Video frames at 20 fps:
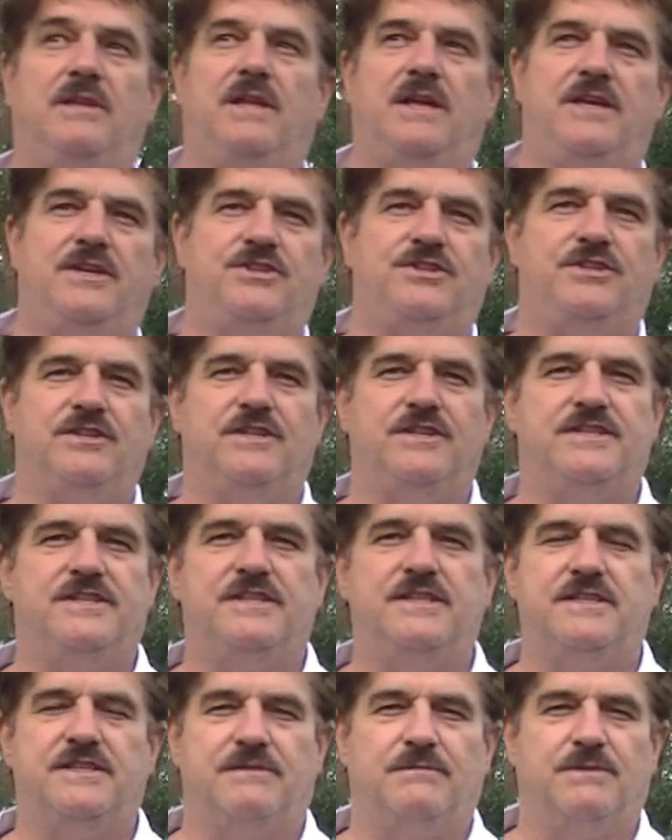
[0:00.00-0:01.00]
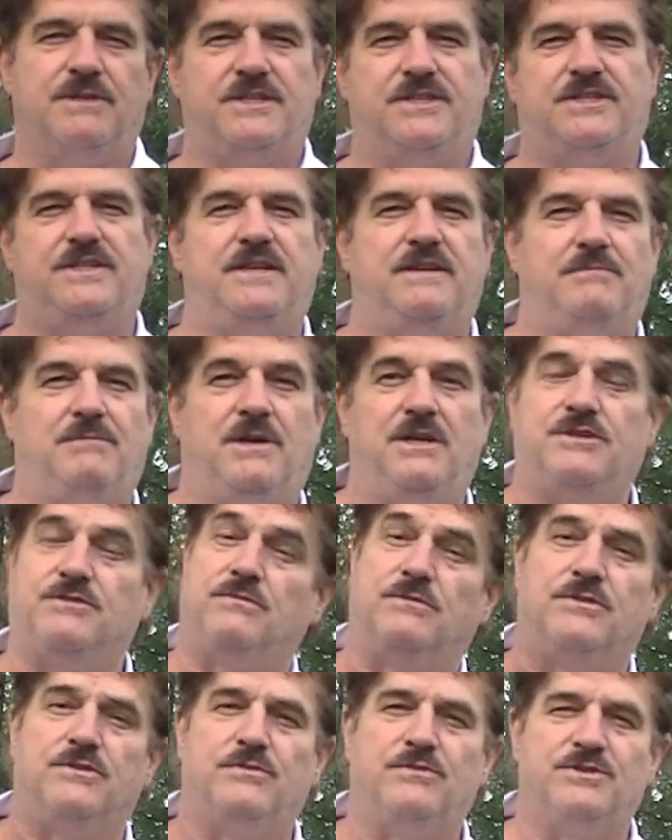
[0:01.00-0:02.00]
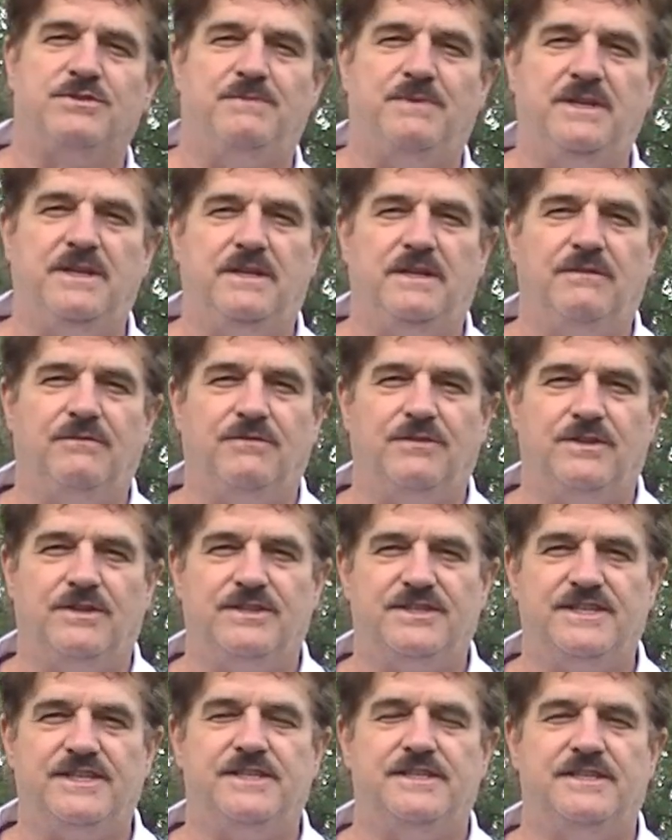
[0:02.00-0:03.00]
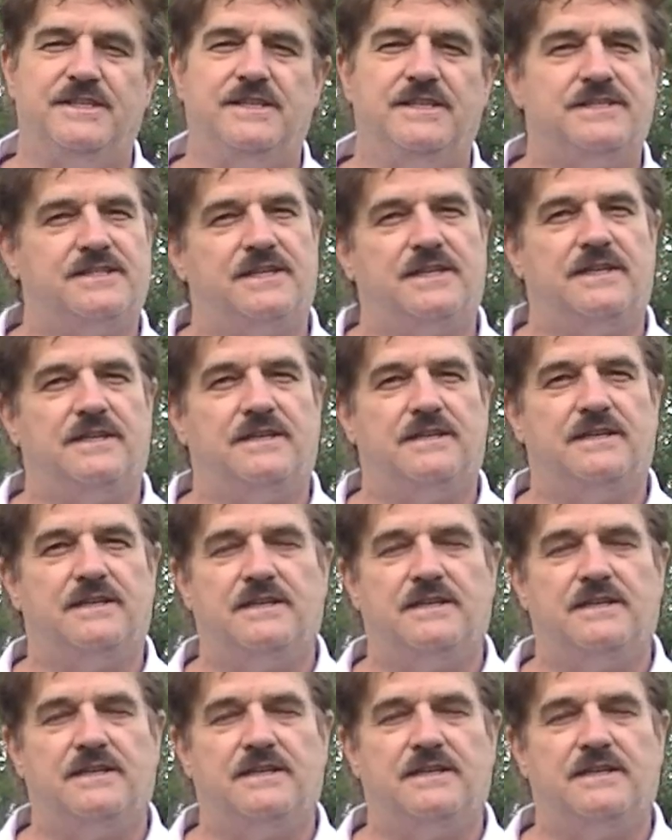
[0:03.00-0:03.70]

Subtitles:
last you the season, but it's $10 worth of spending for the season, isn't it?